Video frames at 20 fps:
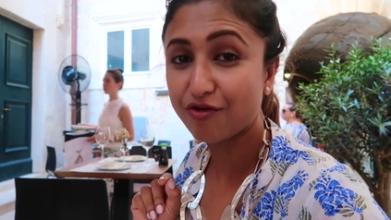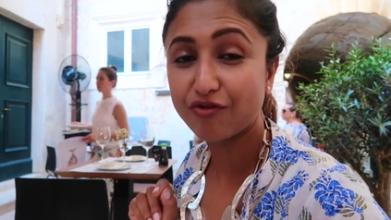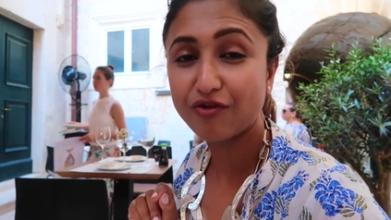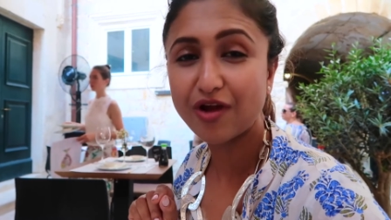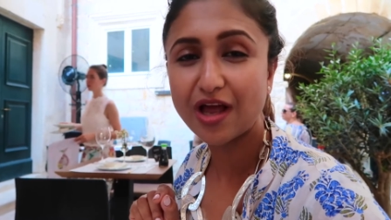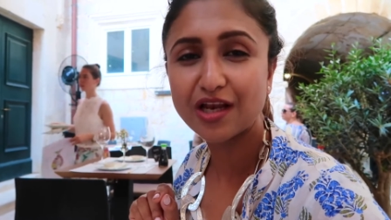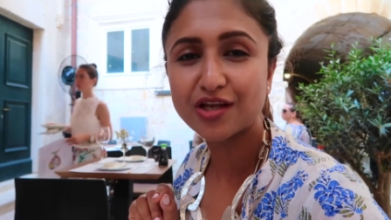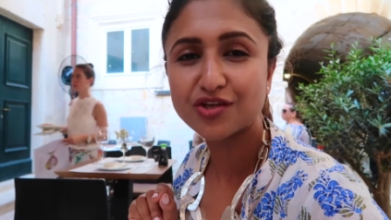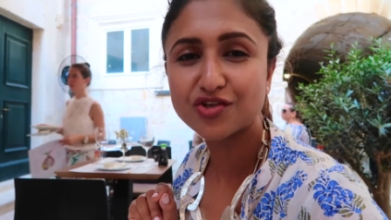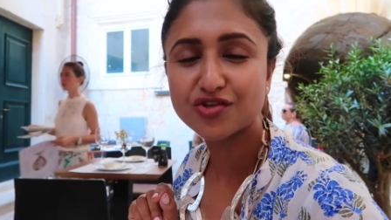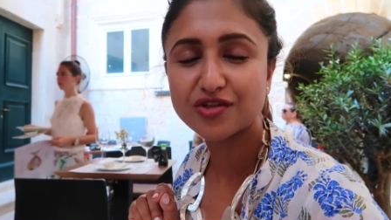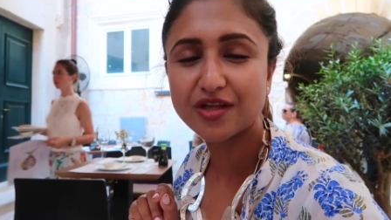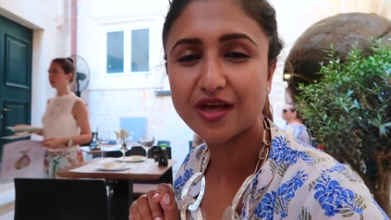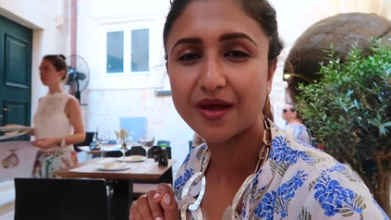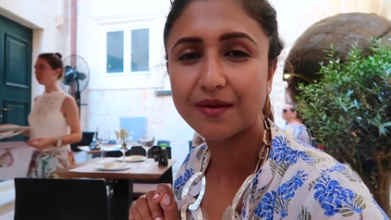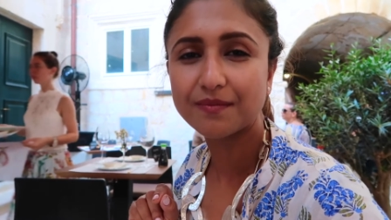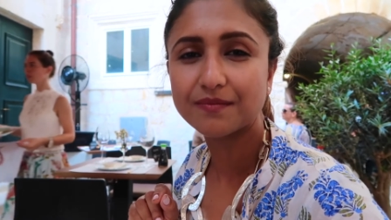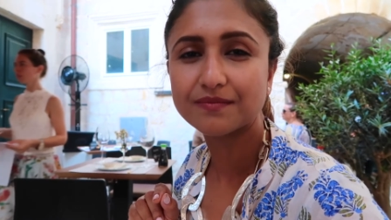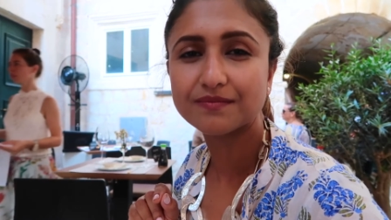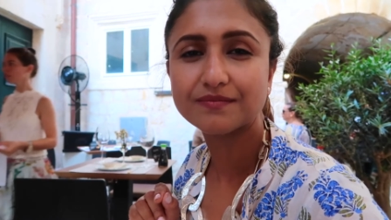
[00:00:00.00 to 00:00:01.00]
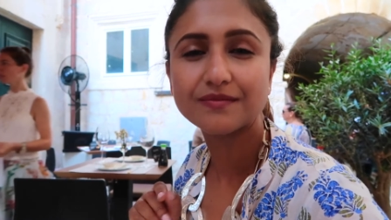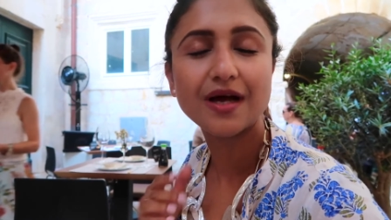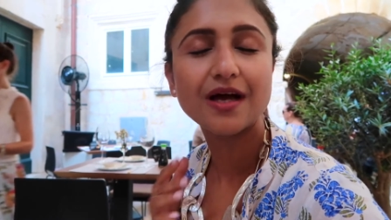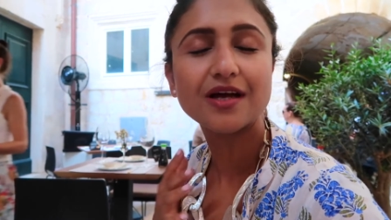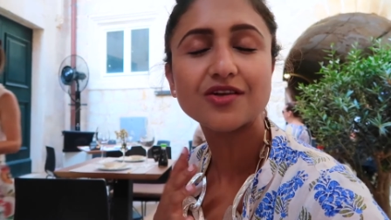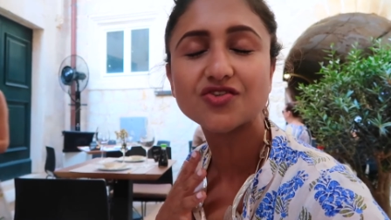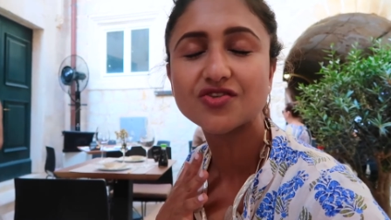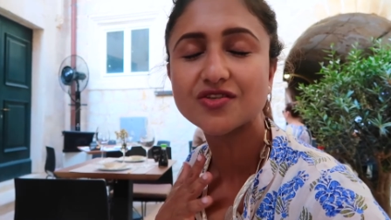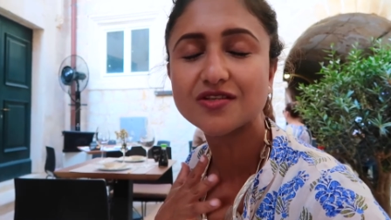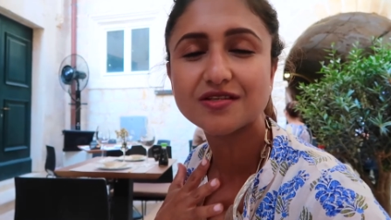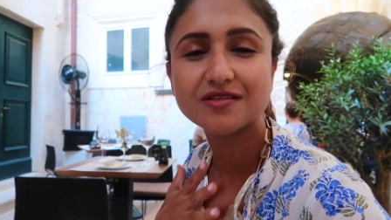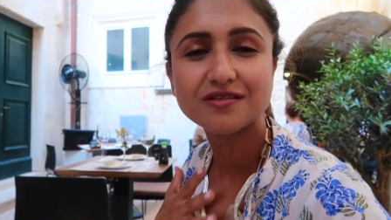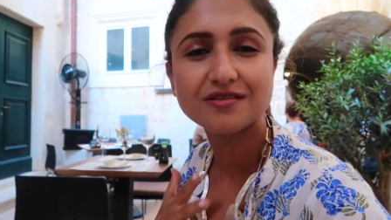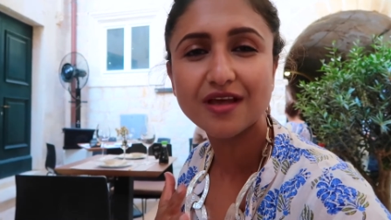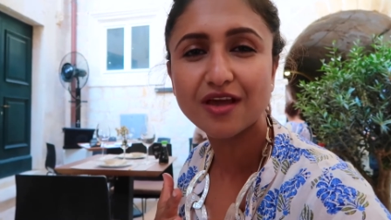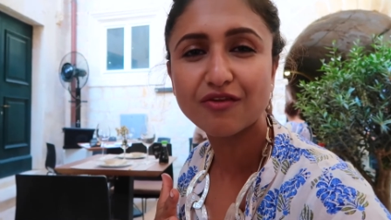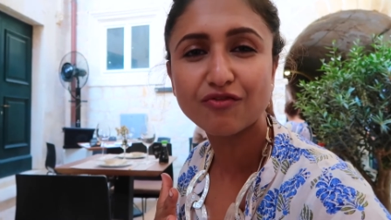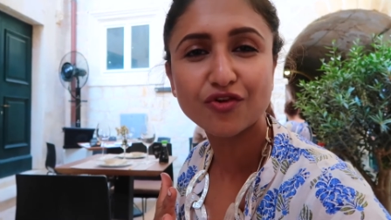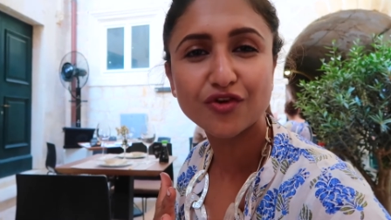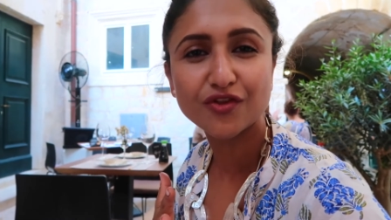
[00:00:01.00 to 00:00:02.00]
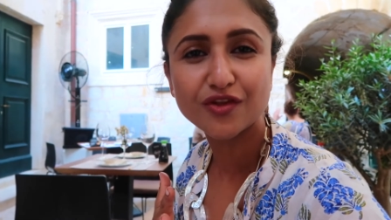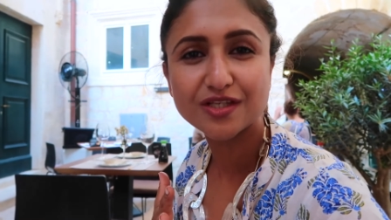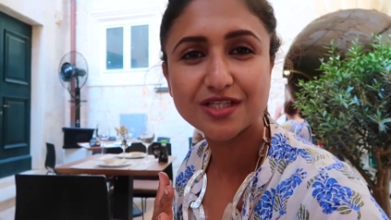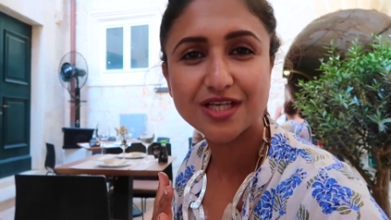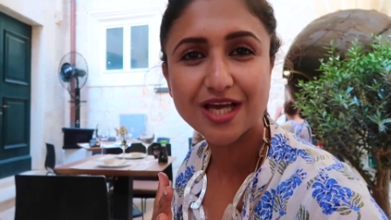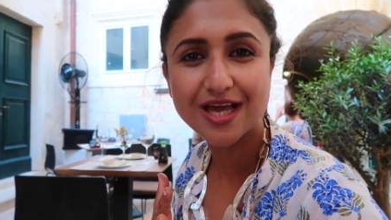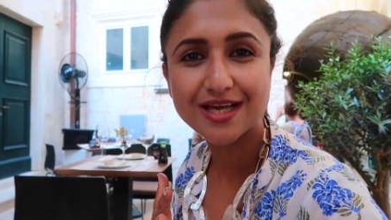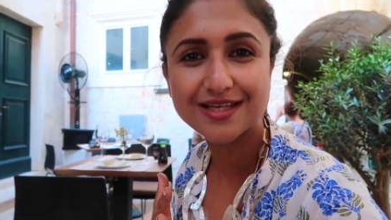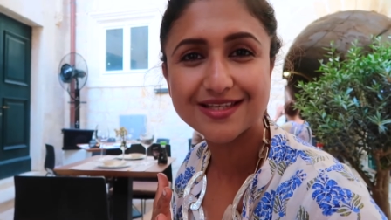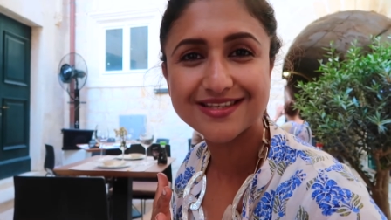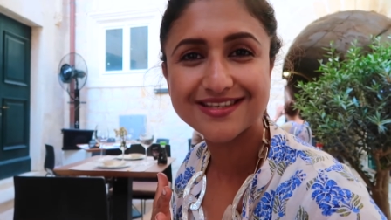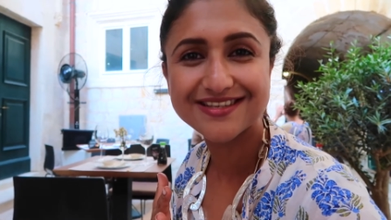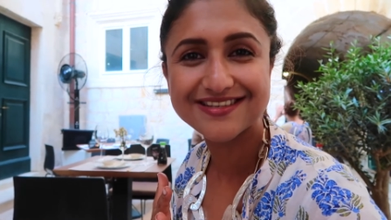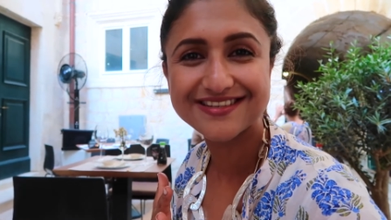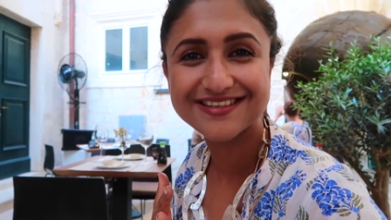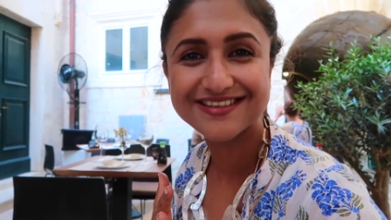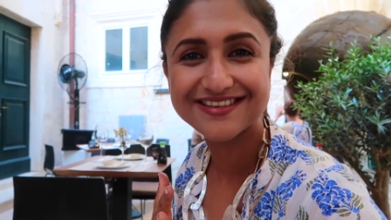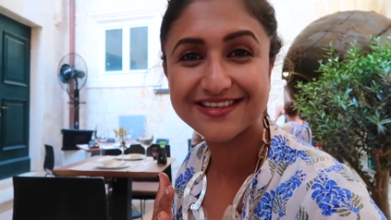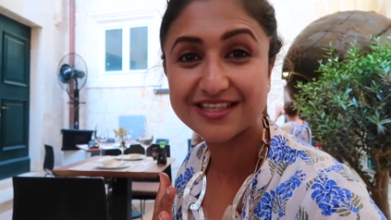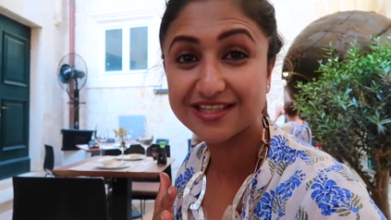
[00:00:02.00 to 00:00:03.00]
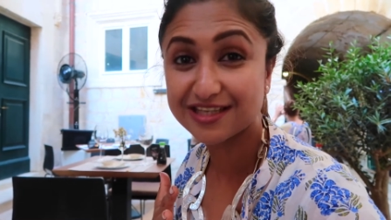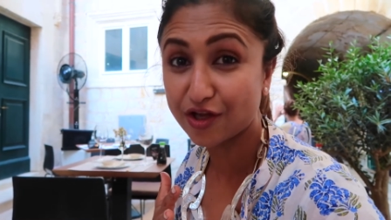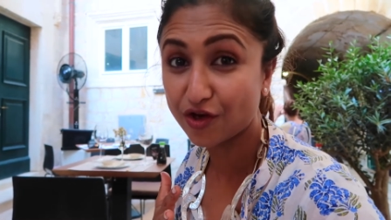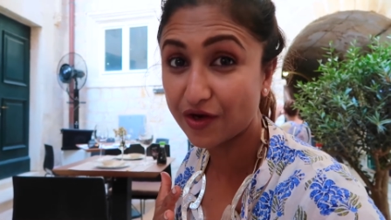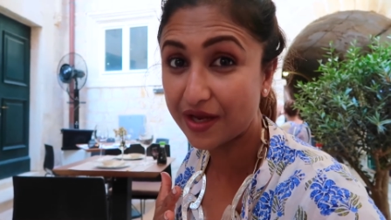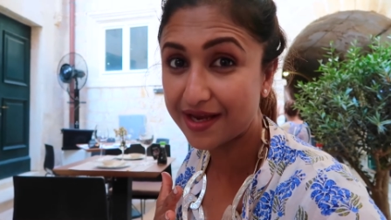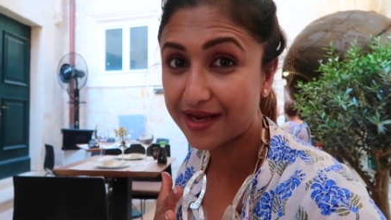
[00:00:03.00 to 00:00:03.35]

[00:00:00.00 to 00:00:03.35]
relish them and just savor the taste see you